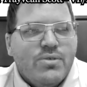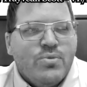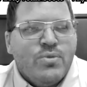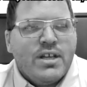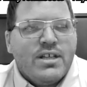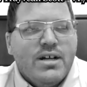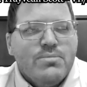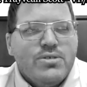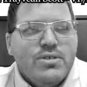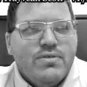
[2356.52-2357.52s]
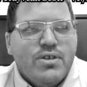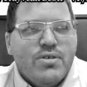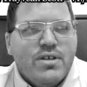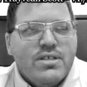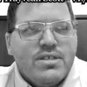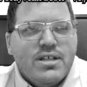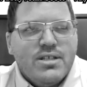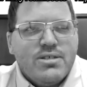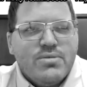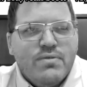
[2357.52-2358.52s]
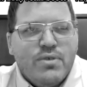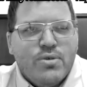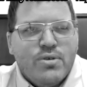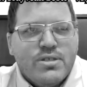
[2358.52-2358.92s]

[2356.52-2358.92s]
when it comes to if there is an NCAA vote or